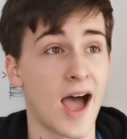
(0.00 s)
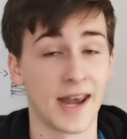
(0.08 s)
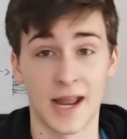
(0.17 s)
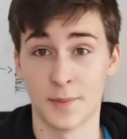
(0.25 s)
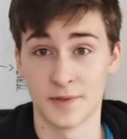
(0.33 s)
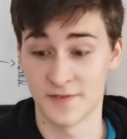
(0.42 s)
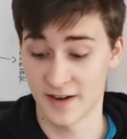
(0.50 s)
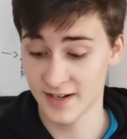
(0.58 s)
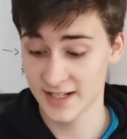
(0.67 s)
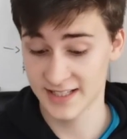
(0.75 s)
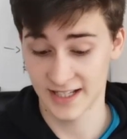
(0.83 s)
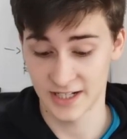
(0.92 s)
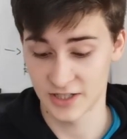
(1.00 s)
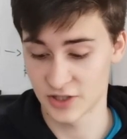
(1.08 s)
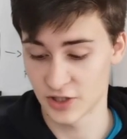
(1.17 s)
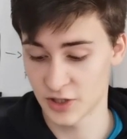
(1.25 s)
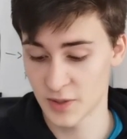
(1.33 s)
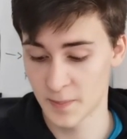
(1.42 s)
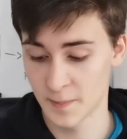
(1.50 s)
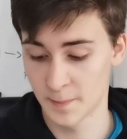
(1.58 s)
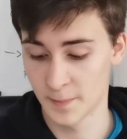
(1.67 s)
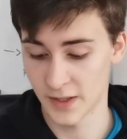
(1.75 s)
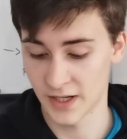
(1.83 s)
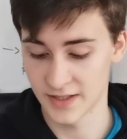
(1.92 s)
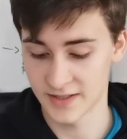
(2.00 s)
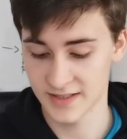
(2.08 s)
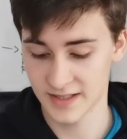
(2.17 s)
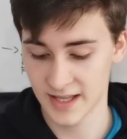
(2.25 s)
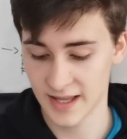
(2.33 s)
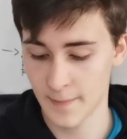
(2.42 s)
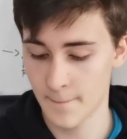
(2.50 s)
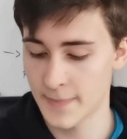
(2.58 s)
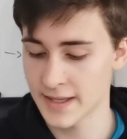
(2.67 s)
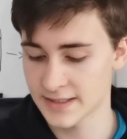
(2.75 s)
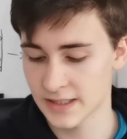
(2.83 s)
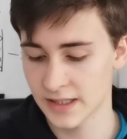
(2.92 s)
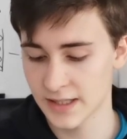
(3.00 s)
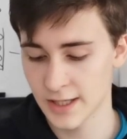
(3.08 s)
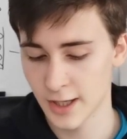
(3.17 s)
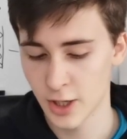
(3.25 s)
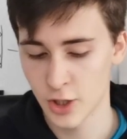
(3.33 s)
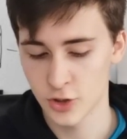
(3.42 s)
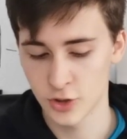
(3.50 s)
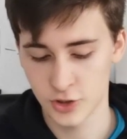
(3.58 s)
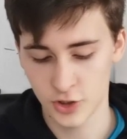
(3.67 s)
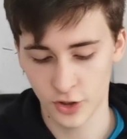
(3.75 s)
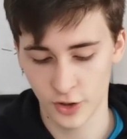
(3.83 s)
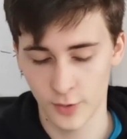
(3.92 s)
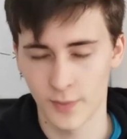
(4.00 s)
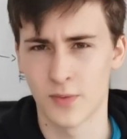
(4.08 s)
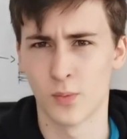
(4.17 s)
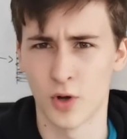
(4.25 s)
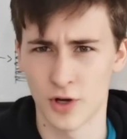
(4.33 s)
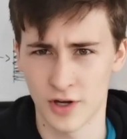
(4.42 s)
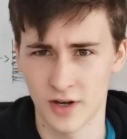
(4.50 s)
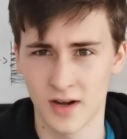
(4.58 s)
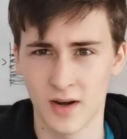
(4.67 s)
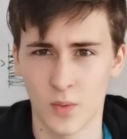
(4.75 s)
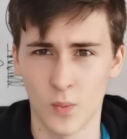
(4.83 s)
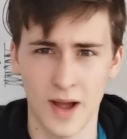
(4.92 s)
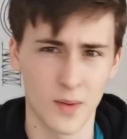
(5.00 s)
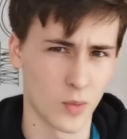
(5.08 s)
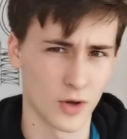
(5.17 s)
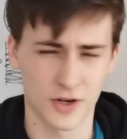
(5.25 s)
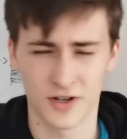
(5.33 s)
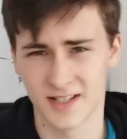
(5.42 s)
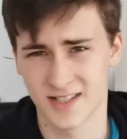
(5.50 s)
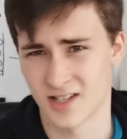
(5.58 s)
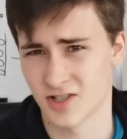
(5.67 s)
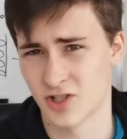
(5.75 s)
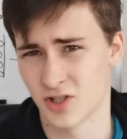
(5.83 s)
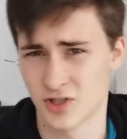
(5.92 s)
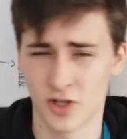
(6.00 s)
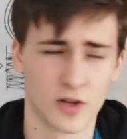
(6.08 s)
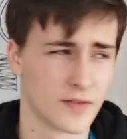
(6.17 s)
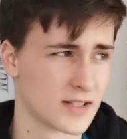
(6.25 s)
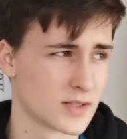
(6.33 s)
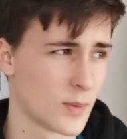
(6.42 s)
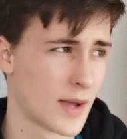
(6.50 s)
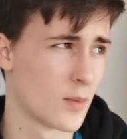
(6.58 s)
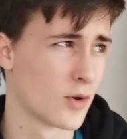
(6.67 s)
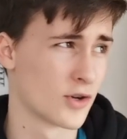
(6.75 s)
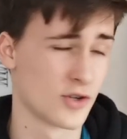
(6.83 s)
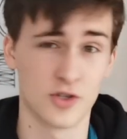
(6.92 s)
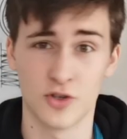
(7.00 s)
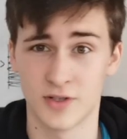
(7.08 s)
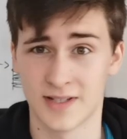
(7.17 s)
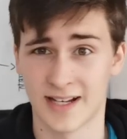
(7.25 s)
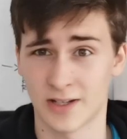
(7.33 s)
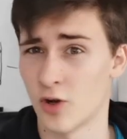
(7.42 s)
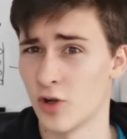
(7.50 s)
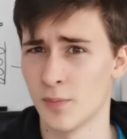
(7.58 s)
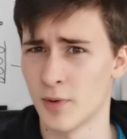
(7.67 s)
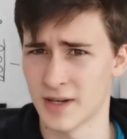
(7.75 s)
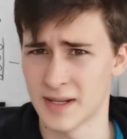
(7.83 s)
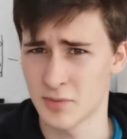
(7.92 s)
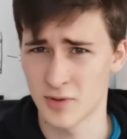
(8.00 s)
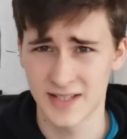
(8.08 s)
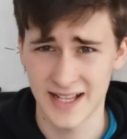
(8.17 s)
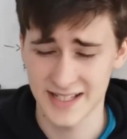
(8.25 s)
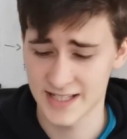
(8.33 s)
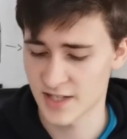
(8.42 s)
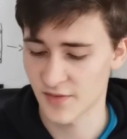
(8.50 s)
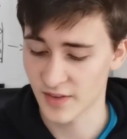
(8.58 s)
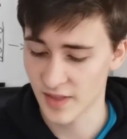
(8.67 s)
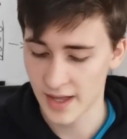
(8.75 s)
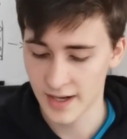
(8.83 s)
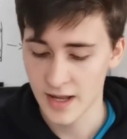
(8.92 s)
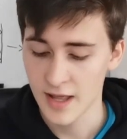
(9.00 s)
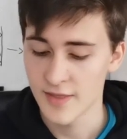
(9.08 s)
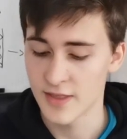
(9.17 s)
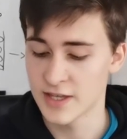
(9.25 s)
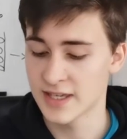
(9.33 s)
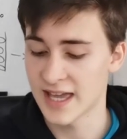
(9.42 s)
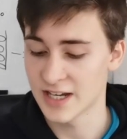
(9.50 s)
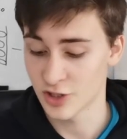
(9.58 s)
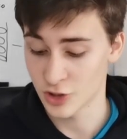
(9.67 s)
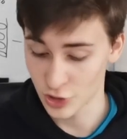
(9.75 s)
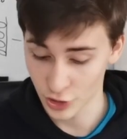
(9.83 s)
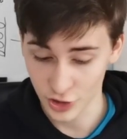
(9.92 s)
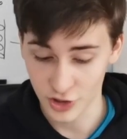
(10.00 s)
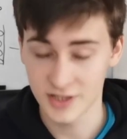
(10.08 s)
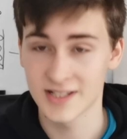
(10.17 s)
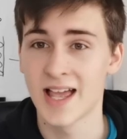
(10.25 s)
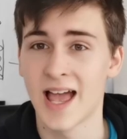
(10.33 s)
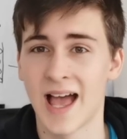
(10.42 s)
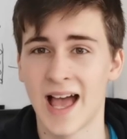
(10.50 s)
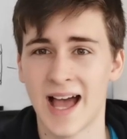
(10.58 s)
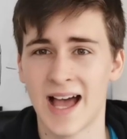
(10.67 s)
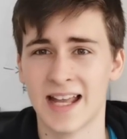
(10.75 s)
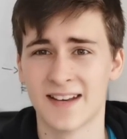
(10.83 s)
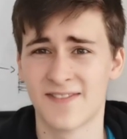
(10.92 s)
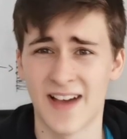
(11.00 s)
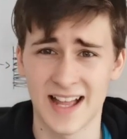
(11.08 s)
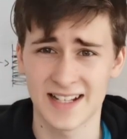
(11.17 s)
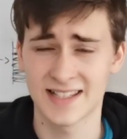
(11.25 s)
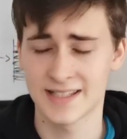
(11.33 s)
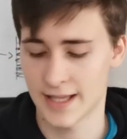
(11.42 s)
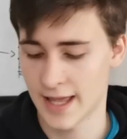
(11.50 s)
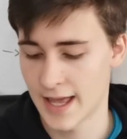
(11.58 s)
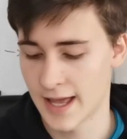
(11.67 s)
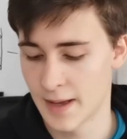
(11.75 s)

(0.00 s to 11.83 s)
and I was very excited to do, because basically you start out with water, why water is such a good solvent, why water is used in like all bodily processes, stuff like that. Then you get into sugars and fats,